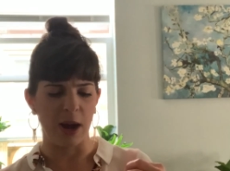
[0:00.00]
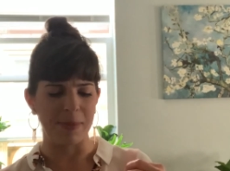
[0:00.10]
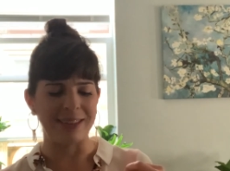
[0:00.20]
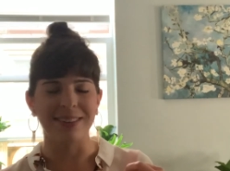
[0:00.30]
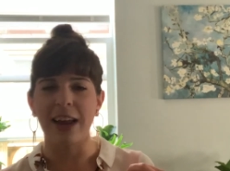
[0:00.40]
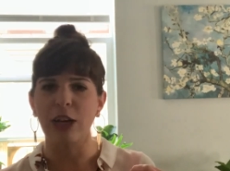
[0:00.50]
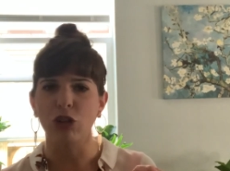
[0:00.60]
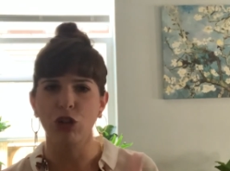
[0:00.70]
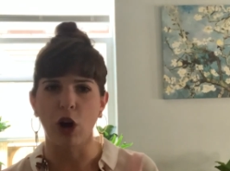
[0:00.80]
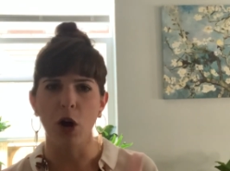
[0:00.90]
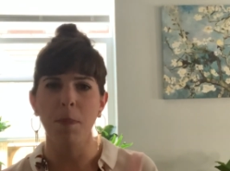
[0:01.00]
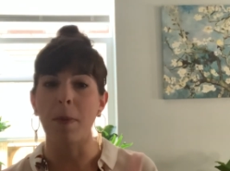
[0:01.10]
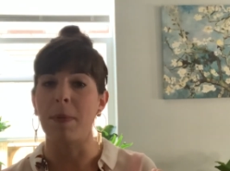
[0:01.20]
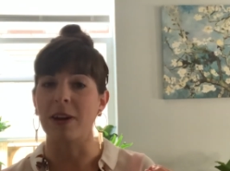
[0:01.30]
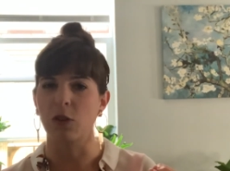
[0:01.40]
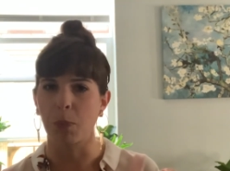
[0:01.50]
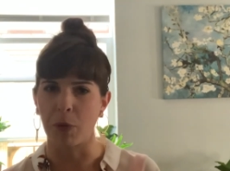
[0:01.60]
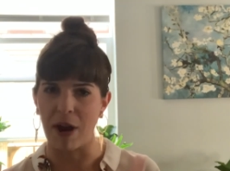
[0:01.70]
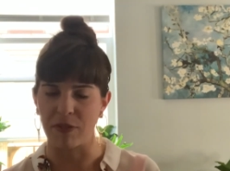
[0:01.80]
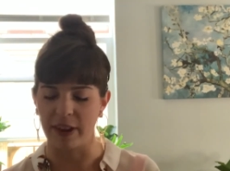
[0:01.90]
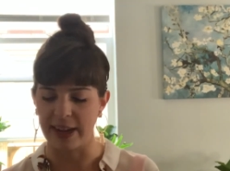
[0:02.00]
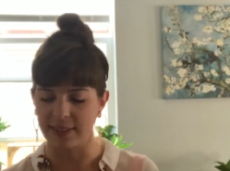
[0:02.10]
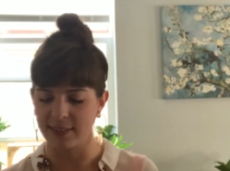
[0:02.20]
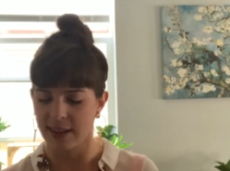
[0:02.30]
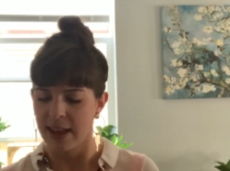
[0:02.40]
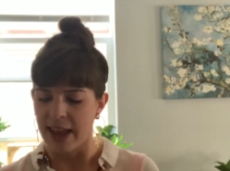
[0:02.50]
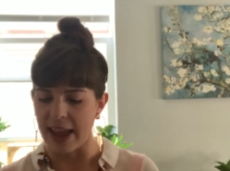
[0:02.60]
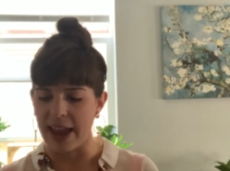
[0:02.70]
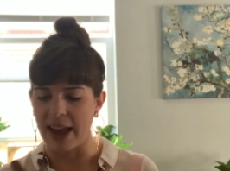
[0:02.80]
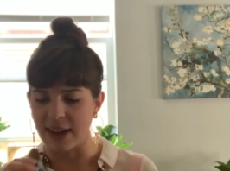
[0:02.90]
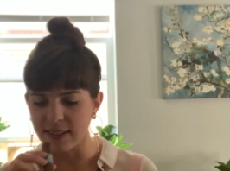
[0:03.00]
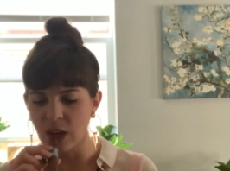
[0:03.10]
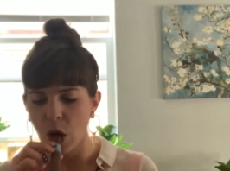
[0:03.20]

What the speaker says: It's not sharp, but it's prevalent, and